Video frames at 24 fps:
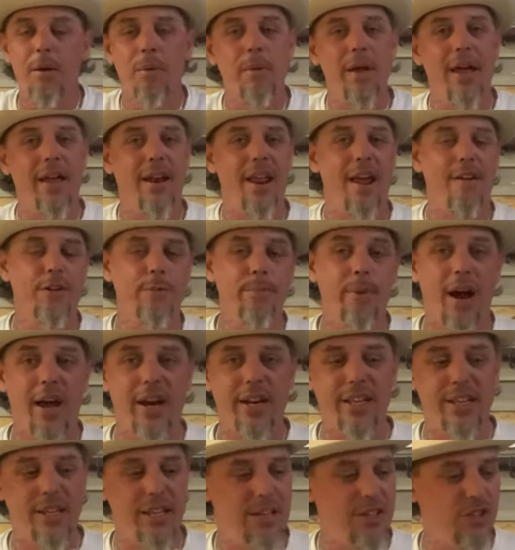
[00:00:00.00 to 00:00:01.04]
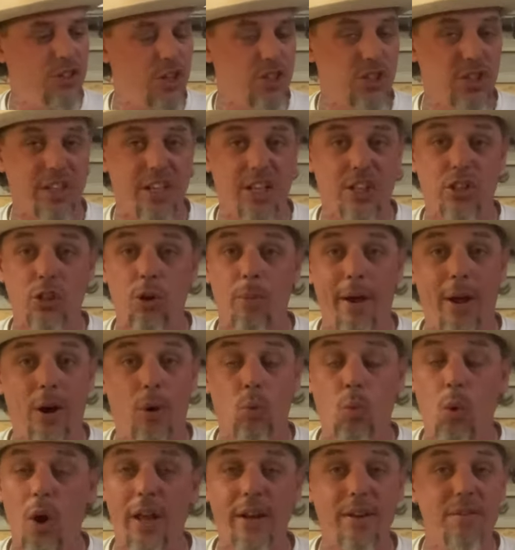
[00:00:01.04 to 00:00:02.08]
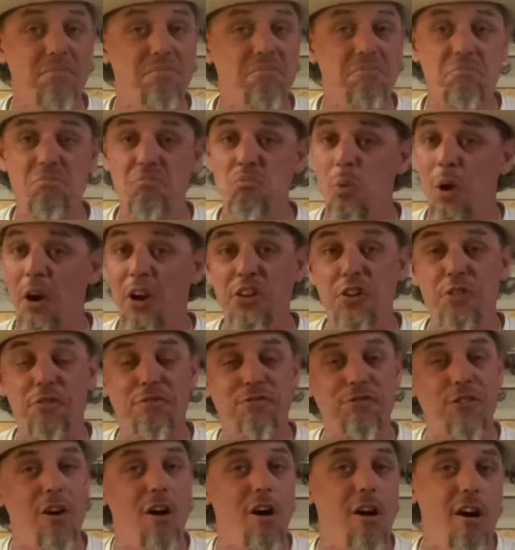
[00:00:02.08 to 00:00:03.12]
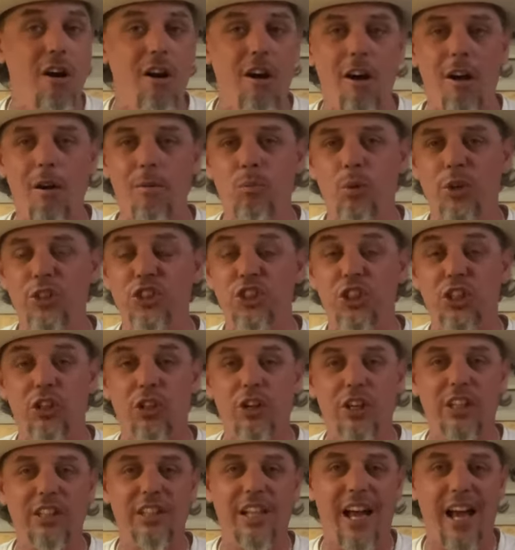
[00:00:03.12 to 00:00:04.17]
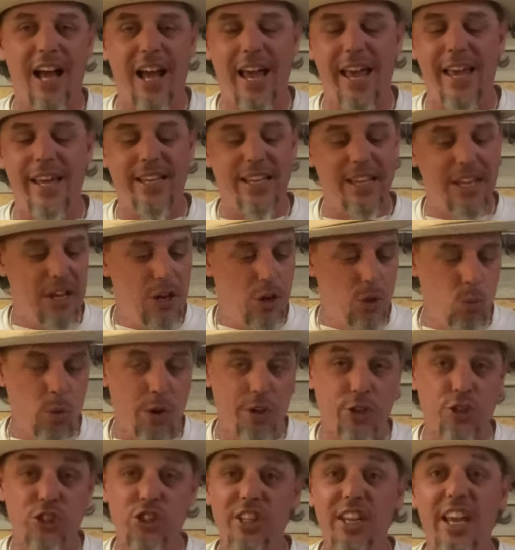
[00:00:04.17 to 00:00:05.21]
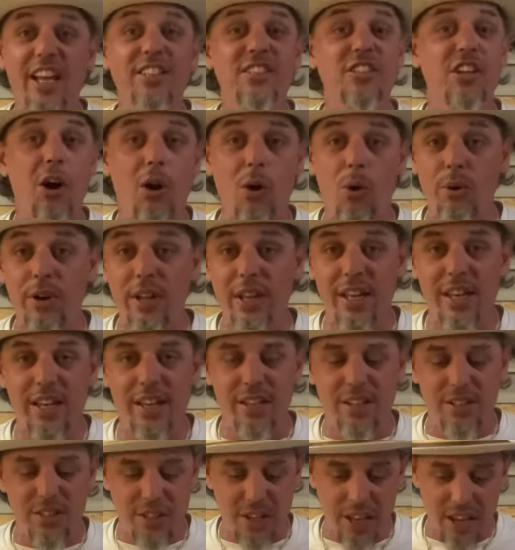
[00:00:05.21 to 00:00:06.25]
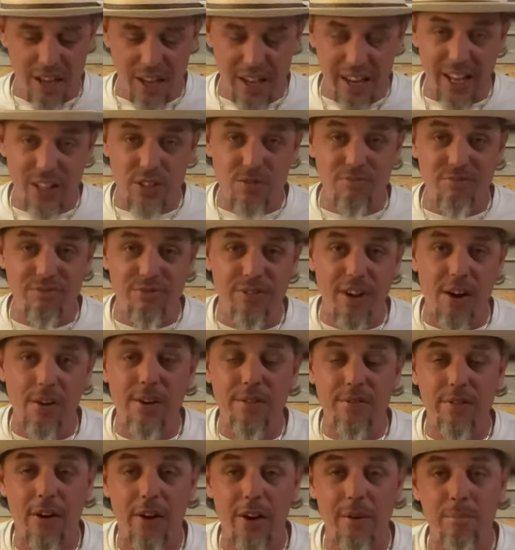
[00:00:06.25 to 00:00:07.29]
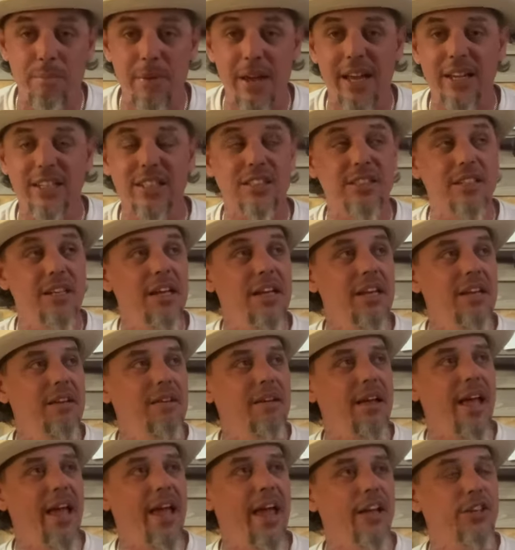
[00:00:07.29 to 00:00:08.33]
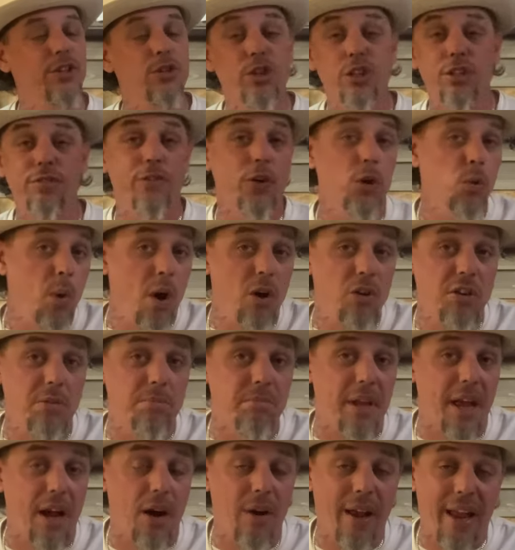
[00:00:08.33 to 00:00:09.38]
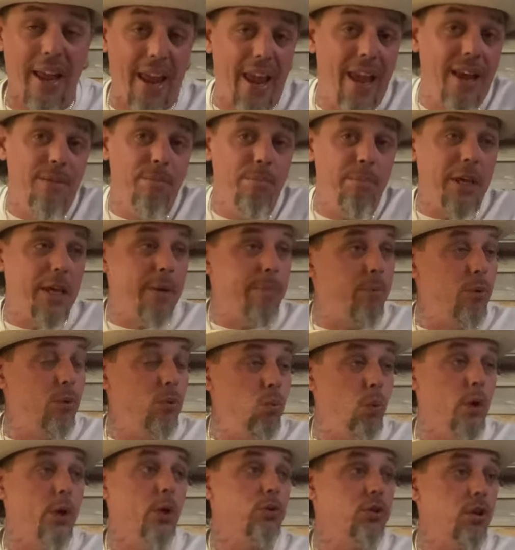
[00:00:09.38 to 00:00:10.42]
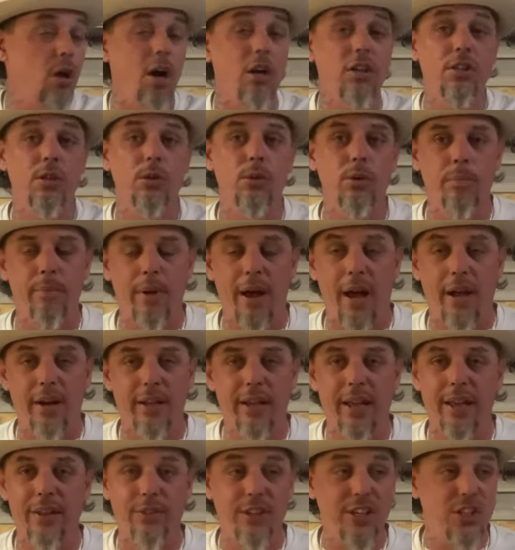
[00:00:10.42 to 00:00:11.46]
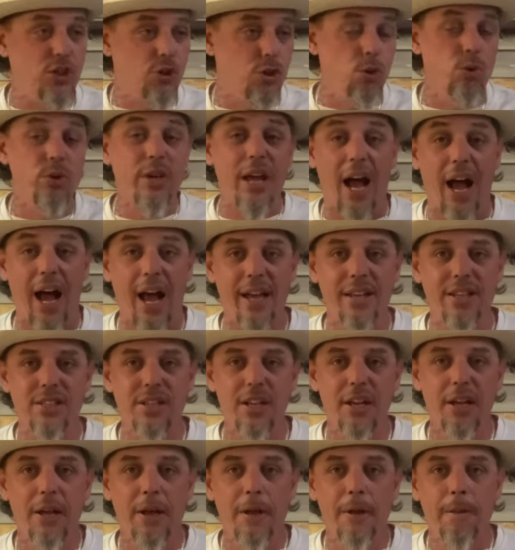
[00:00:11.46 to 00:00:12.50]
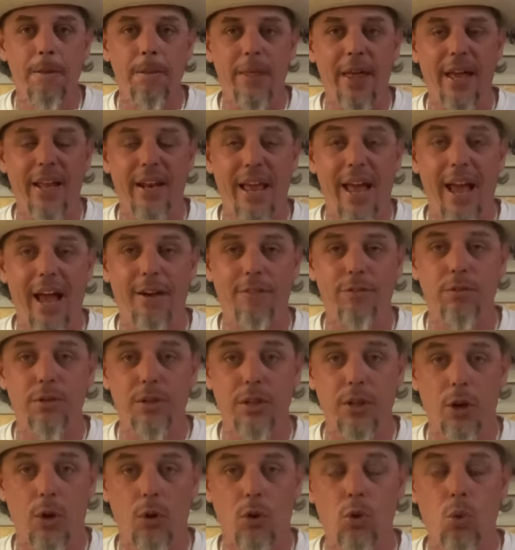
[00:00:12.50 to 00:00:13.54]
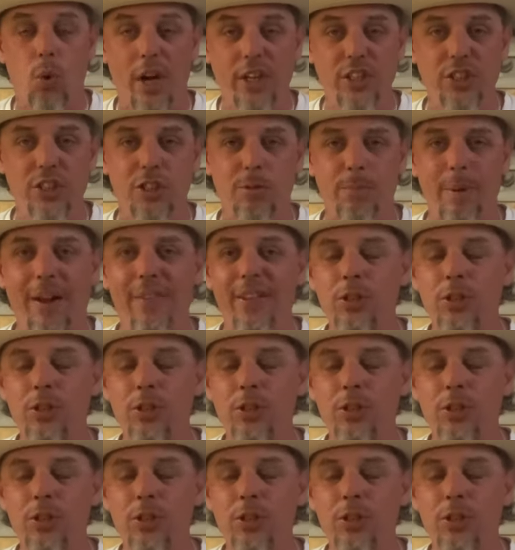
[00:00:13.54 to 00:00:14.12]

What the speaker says: And everybody just gets, no matter what, where you're from, what you look like, what your skin tone is, it's very, very mixed. And you just feel welcome now. And people will talk to you about it. And these new guys that have, you know, questions about it.